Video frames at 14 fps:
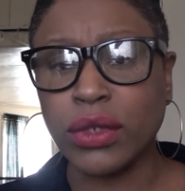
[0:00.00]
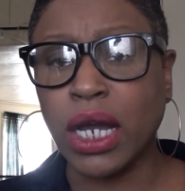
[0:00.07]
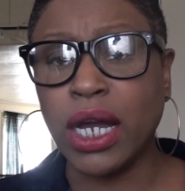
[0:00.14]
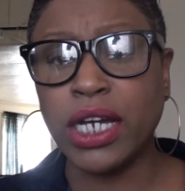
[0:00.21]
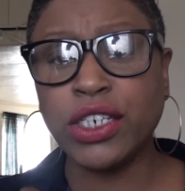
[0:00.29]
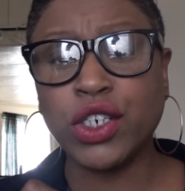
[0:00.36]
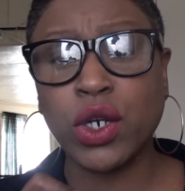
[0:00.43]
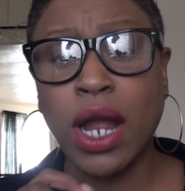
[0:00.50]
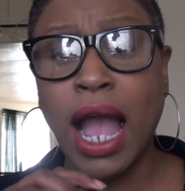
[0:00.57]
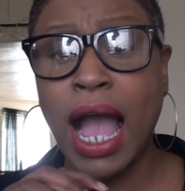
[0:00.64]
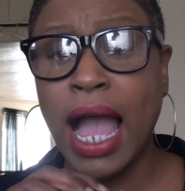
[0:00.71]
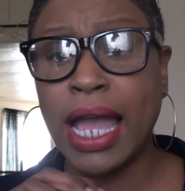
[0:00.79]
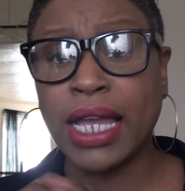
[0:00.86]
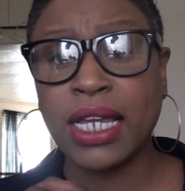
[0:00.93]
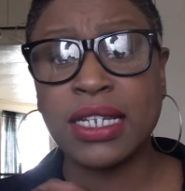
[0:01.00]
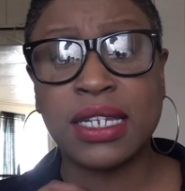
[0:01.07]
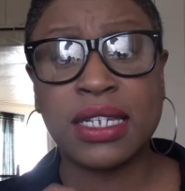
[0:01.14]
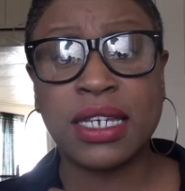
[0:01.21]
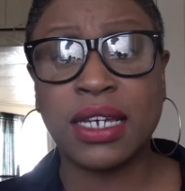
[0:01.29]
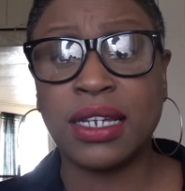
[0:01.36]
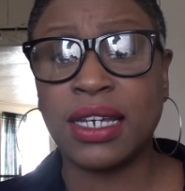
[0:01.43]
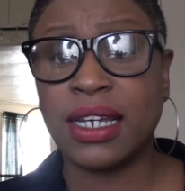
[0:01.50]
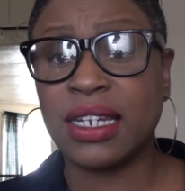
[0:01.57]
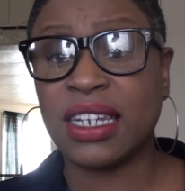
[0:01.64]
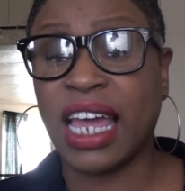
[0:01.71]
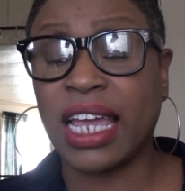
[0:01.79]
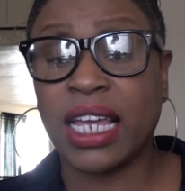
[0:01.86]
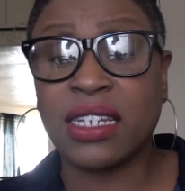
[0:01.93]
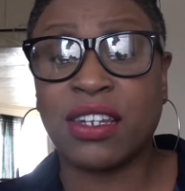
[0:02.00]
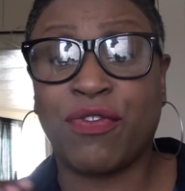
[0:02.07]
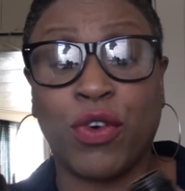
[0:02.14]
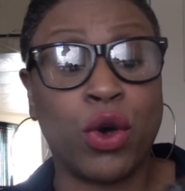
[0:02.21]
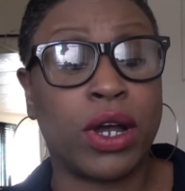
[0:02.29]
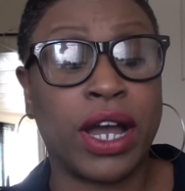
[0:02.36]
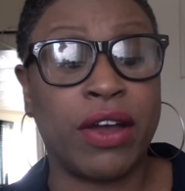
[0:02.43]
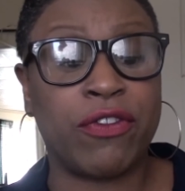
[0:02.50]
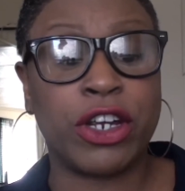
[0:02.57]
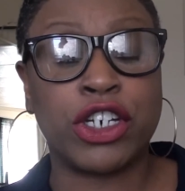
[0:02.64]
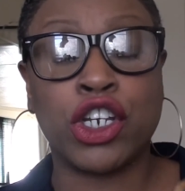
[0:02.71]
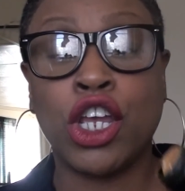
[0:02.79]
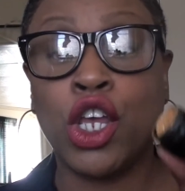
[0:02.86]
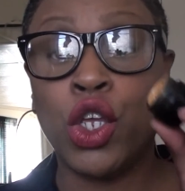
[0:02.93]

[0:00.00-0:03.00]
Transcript: under eye concealant. Like, it's a full coverage.